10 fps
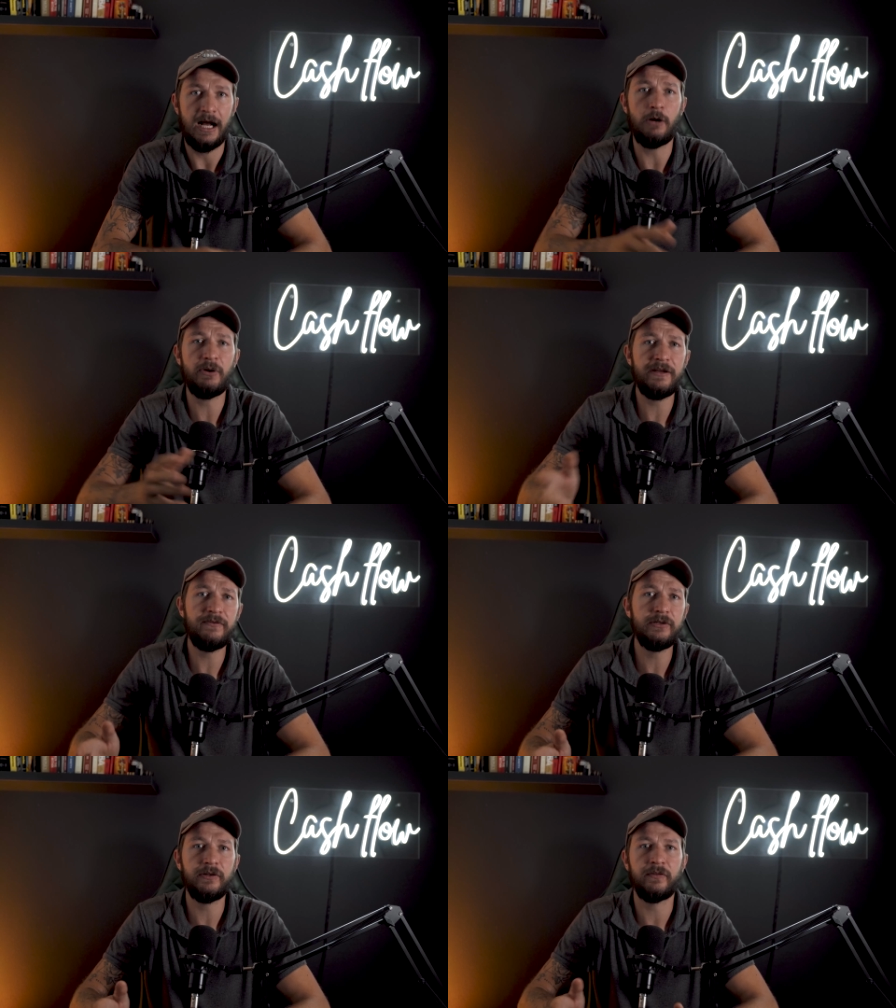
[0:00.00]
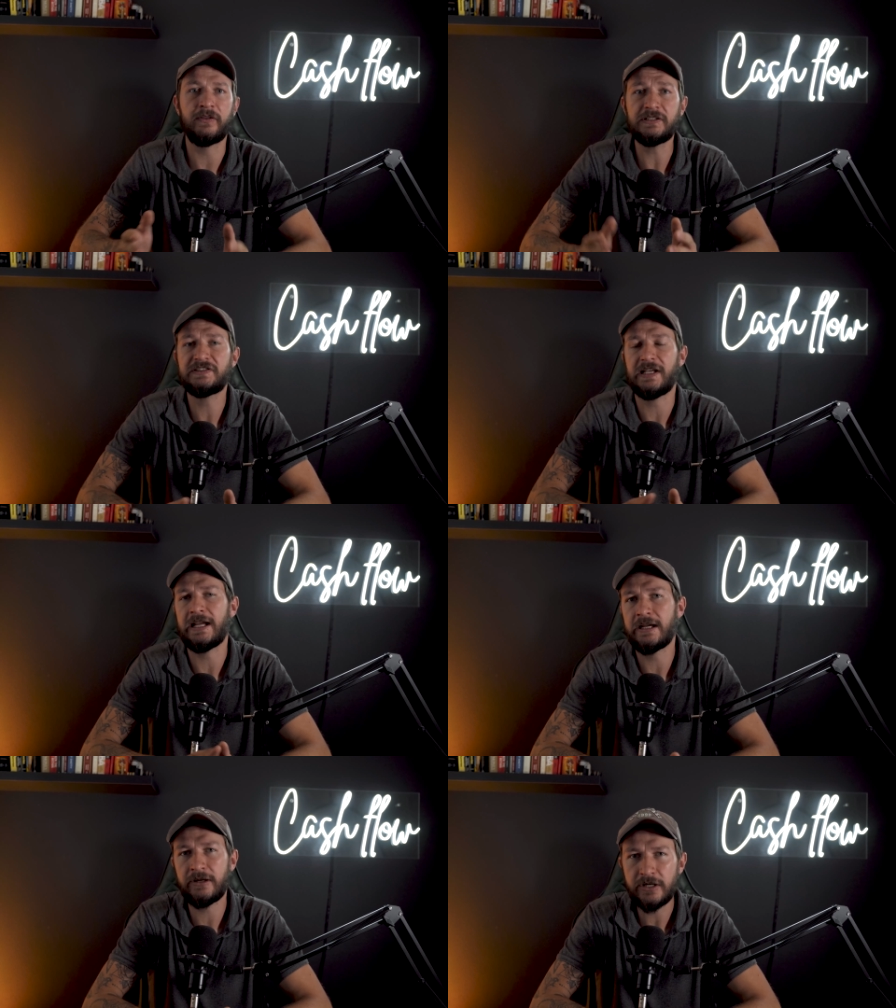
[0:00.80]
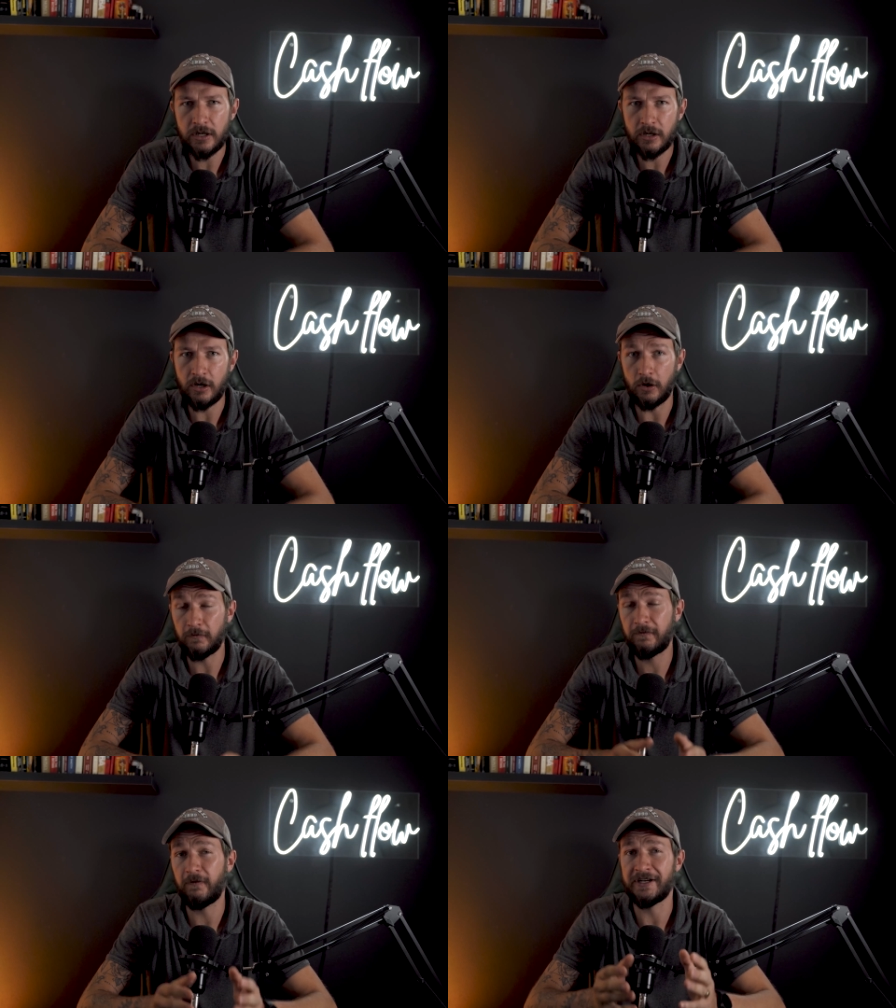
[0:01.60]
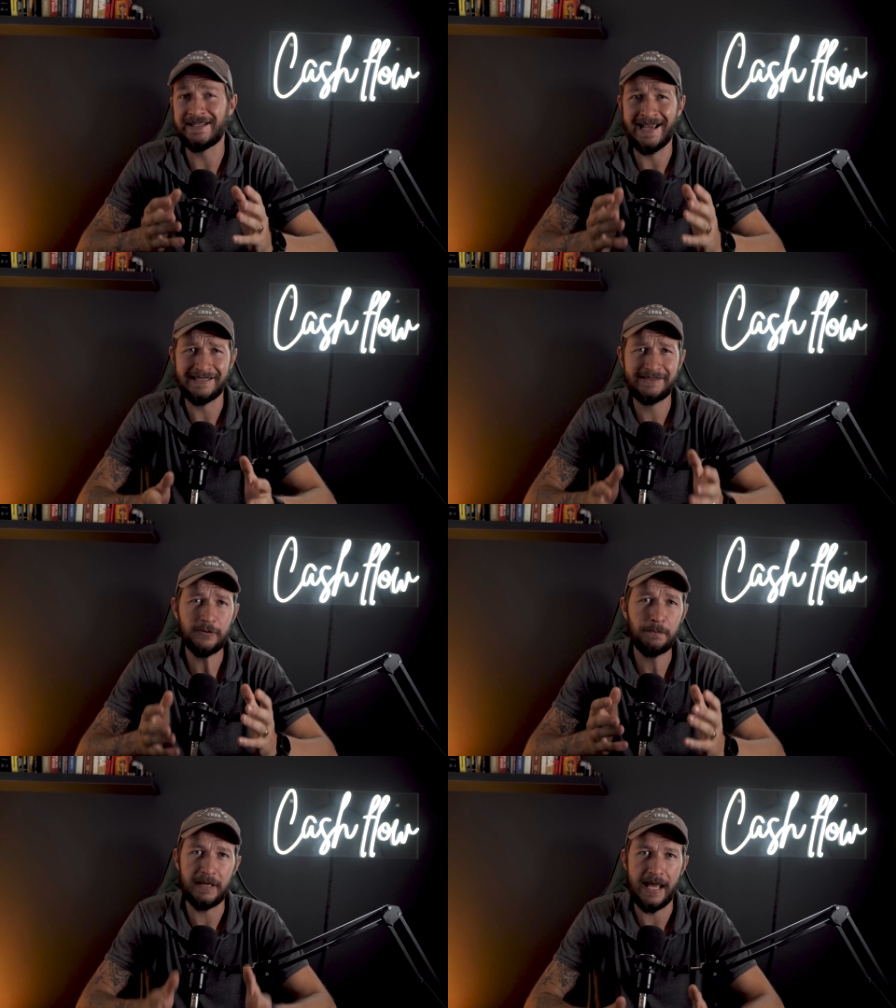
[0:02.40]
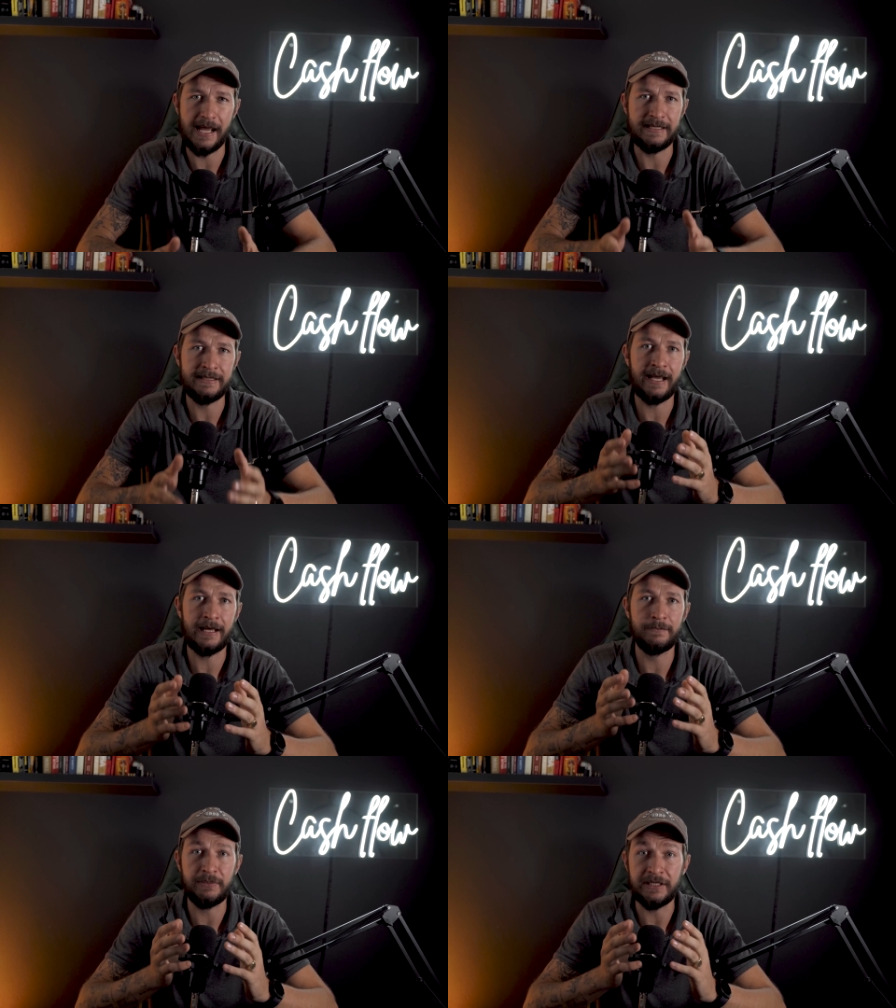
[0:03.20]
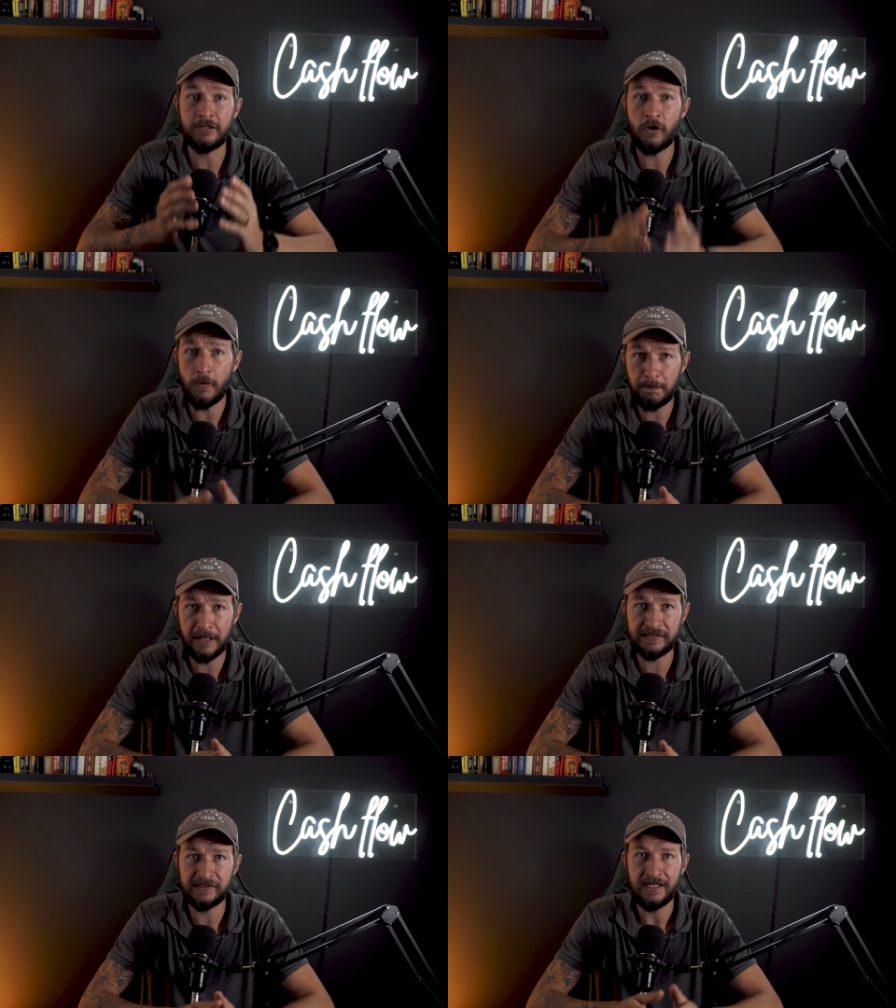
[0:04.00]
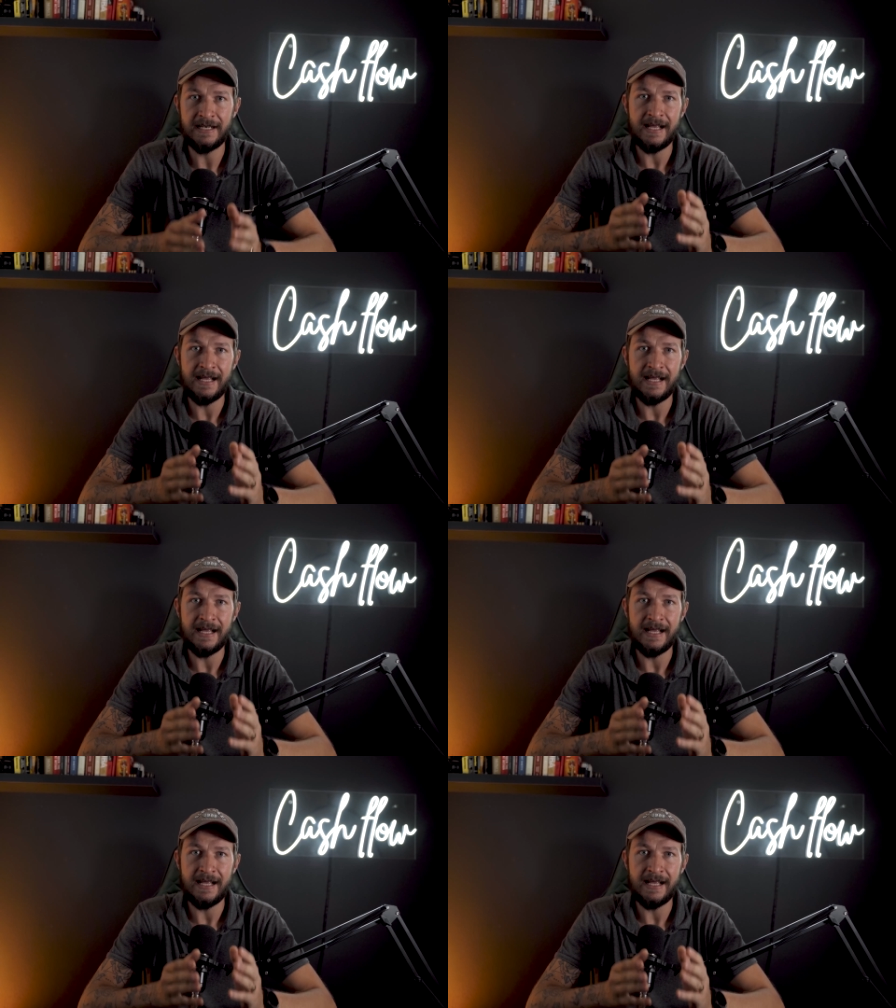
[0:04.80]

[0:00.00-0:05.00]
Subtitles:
However, this area of financial planning can be complex,